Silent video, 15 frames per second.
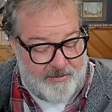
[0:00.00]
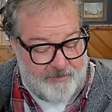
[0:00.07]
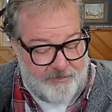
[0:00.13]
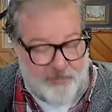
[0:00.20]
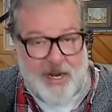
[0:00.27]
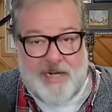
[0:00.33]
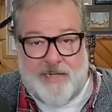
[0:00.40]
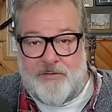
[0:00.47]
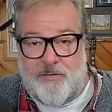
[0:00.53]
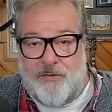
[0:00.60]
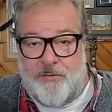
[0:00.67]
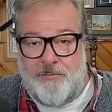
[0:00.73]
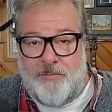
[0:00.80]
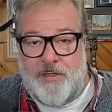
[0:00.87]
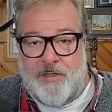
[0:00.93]

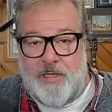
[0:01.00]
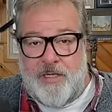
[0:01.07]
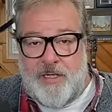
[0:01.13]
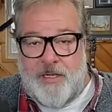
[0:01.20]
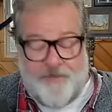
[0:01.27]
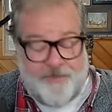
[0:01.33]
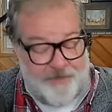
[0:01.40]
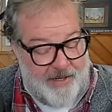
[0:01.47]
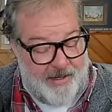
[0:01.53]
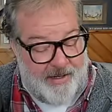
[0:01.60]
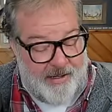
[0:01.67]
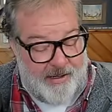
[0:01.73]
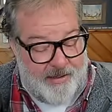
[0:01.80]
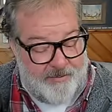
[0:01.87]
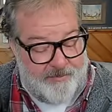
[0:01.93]
bridegroom,
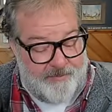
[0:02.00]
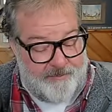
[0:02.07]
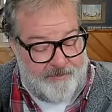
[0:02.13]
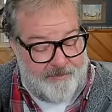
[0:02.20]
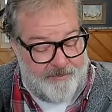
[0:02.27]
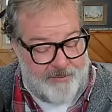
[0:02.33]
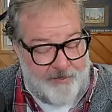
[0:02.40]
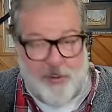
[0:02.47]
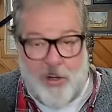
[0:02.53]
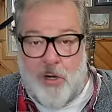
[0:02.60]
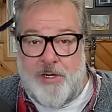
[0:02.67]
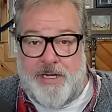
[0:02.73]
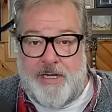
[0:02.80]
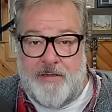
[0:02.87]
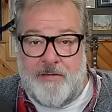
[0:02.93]
the
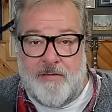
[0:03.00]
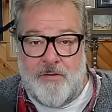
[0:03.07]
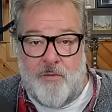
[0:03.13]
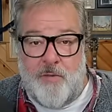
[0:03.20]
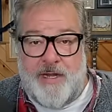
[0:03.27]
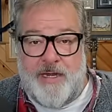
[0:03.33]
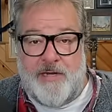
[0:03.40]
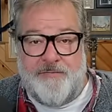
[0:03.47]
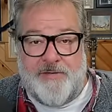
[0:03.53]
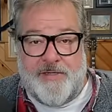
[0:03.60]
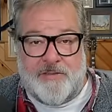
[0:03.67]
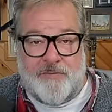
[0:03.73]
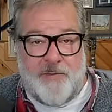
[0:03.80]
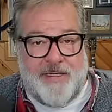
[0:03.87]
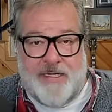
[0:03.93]
party, the wedding
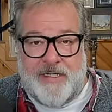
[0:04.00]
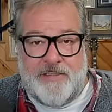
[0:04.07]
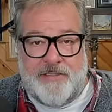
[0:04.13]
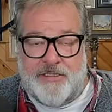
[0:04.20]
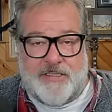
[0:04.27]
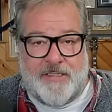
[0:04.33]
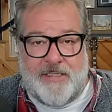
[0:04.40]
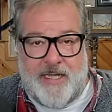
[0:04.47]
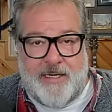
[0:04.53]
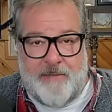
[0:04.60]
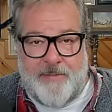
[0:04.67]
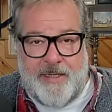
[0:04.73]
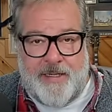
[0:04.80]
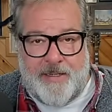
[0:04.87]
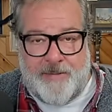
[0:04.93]
feast, why they didn't just let
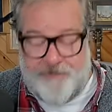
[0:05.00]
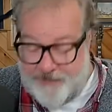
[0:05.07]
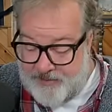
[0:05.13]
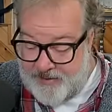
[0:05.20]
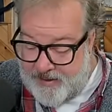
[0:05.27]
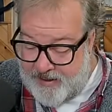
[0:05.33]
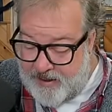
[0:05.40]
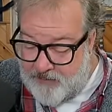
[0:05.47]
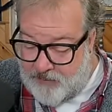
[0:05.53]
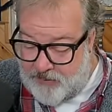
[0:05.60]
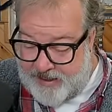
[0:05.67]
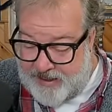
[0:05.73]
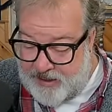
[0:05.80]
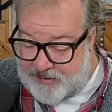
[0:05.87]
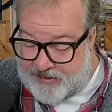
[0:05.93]
him in.
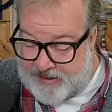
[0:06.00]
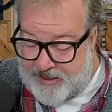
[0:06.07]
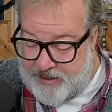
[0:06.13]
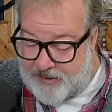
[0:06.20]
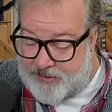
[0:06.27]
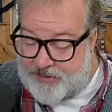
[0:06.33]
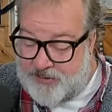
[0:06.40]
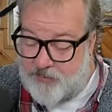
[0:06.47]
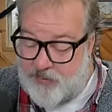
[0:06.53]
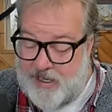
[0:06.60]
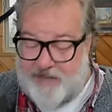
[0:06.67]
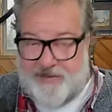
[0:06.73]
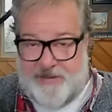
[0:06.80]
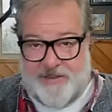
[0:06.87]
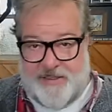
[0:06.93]
Well, here's the
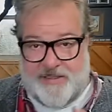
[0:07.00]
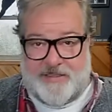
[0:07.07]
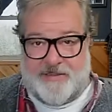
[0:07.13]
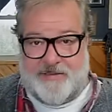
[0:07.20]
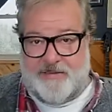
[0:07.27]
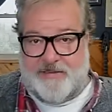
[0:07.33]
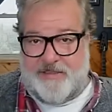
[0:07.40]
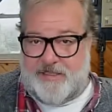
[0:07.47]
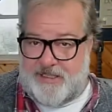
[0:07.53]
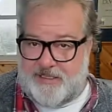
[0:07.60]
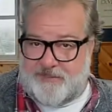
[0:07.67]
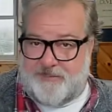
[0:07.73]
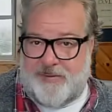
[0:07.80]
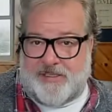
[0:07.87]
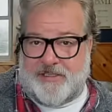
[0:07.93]
way that this
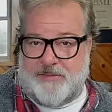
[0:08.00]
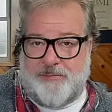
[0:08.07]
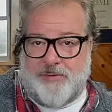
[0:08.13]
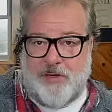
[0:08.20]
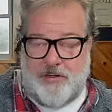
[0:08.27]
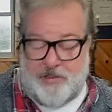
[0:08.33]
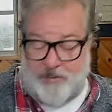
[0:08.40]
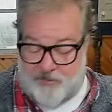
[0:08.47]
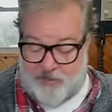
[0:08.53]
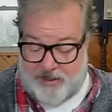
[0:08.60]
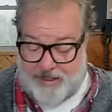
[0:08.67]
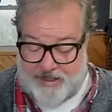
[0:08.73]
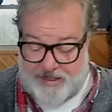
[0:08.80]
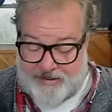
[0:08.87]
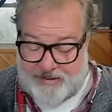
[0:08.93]
gets picked apart, and we're
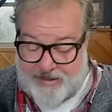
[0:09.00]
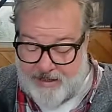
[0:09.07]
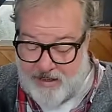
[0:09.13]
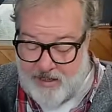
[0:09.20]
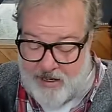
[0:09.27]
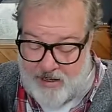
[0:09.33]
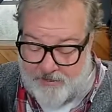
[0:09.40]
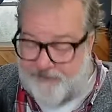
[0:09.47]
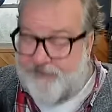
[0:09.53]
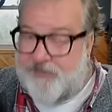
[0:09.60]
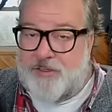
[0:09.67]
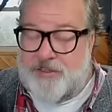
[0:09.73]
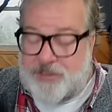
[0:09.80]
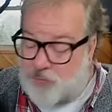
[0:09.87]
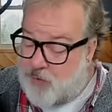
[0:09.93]
going to get to that. But
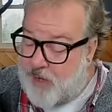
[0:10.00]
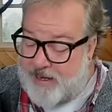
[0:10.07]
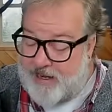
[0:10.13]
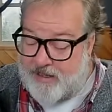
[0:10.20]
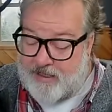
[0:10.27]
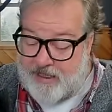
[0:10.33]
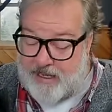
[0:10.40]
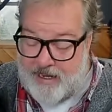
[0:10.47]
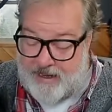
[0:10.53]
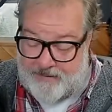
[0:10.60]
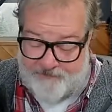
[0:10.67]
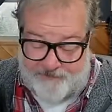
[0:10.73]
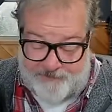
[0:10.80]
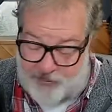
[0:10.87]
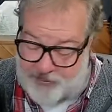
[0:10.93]
first, right out of the
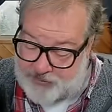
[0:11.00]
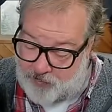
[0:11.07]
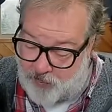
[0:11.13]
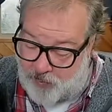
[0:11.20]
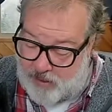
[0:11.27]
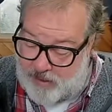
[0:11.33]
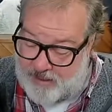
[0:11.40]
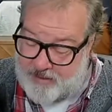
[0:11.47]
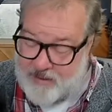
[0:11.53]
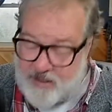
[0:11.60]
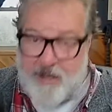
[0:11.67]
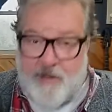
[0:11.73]
gate, verse 1,